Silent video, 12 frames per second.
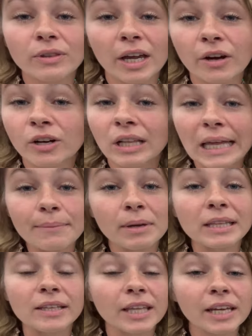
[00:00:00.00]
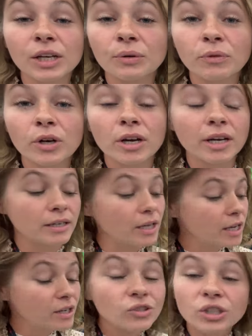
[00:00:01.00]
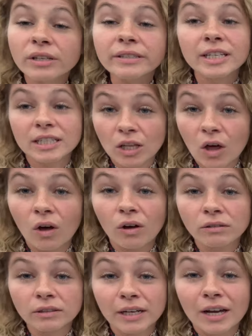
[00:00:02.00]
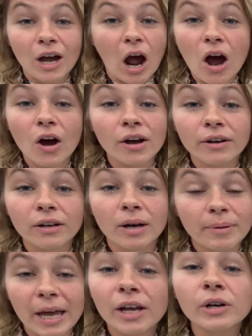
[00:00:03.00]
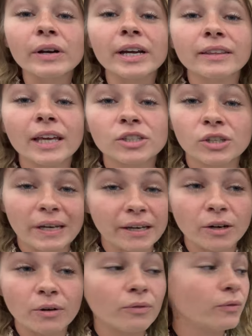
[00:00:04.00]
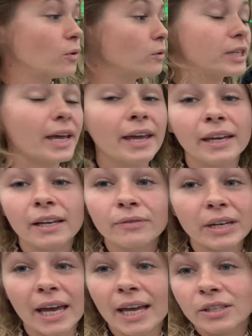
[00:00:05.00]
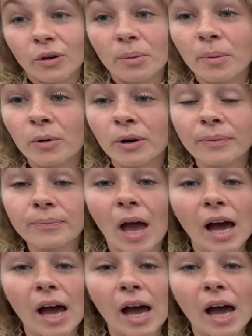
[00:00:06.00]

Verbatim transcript: They're claiming that they can run just as long on a battery that you can on a full tank of gas on a mower.